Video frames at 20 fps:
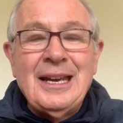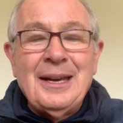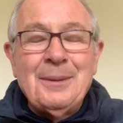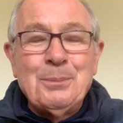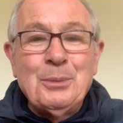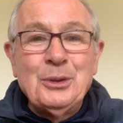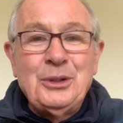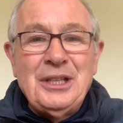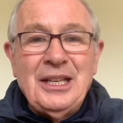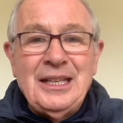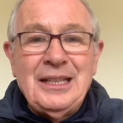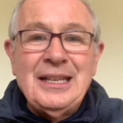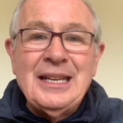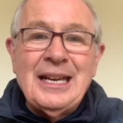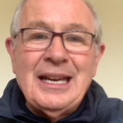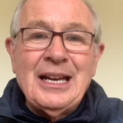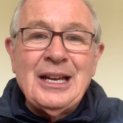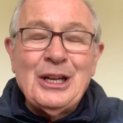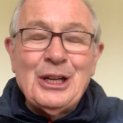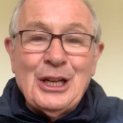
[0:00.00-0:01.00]
But then
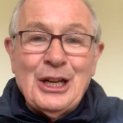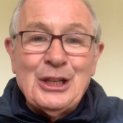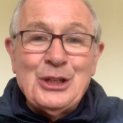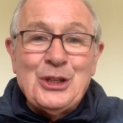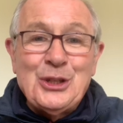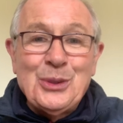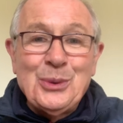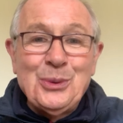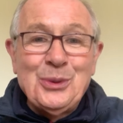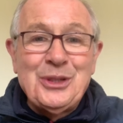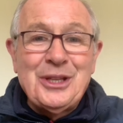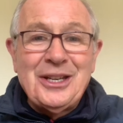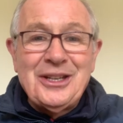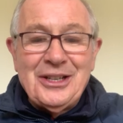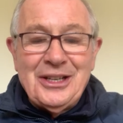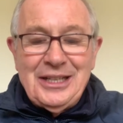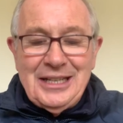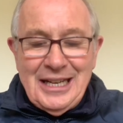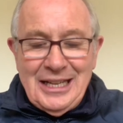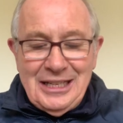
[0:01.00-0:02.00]
on Tuesday
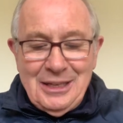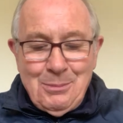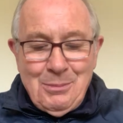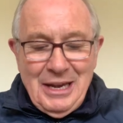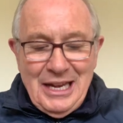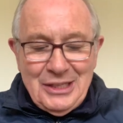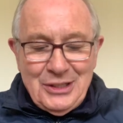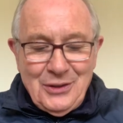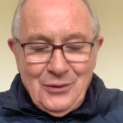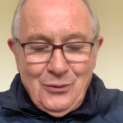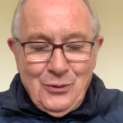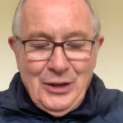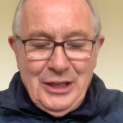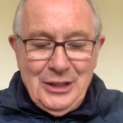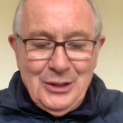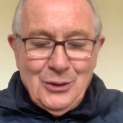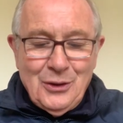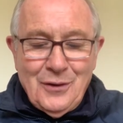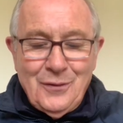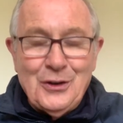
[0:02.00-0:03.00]
night had a massive
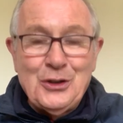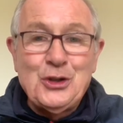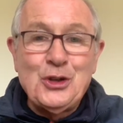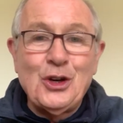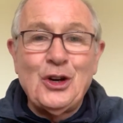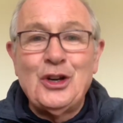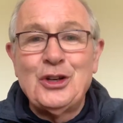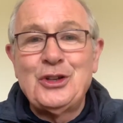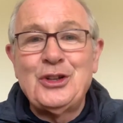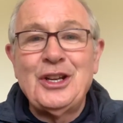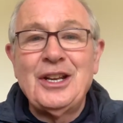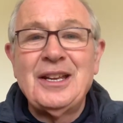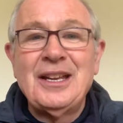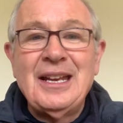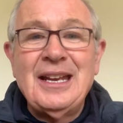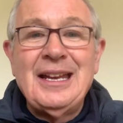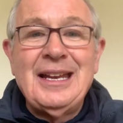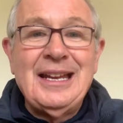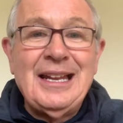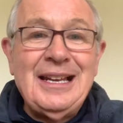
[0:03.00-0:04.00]
win over Georgia,
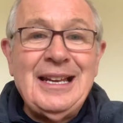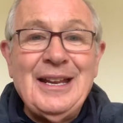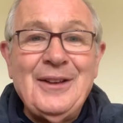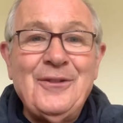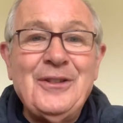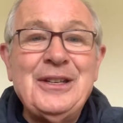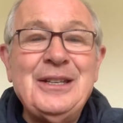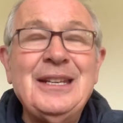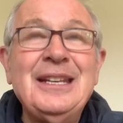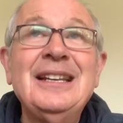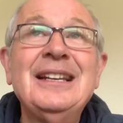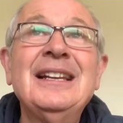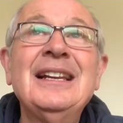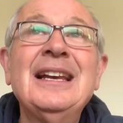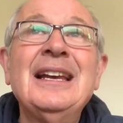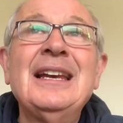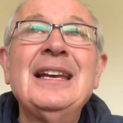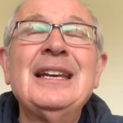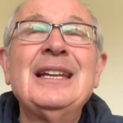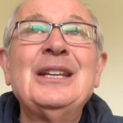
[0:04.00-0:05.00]
11-0.
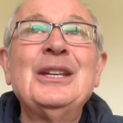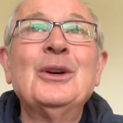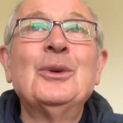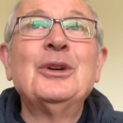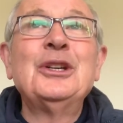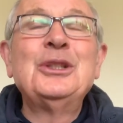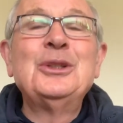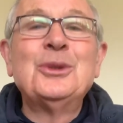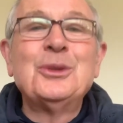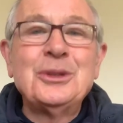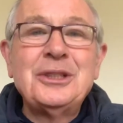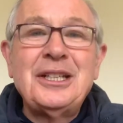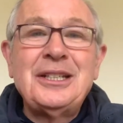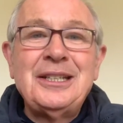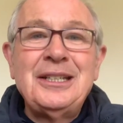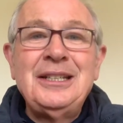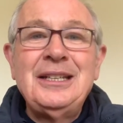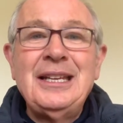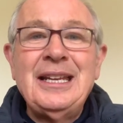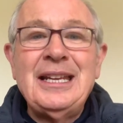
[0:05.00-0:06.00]
Now, I know that
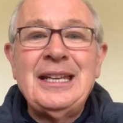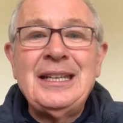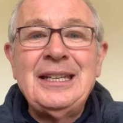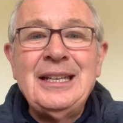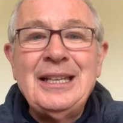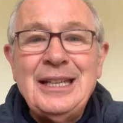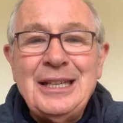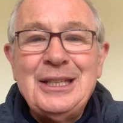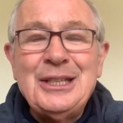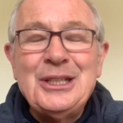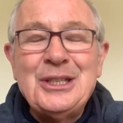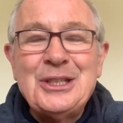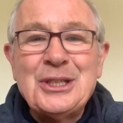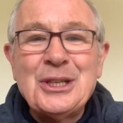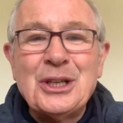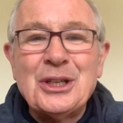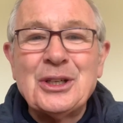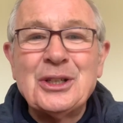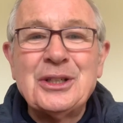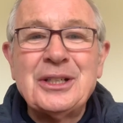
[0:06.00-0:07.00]
in ladies
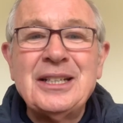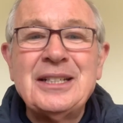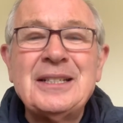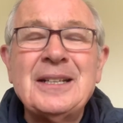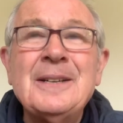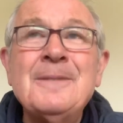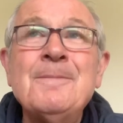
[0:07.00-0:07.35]
soccer that,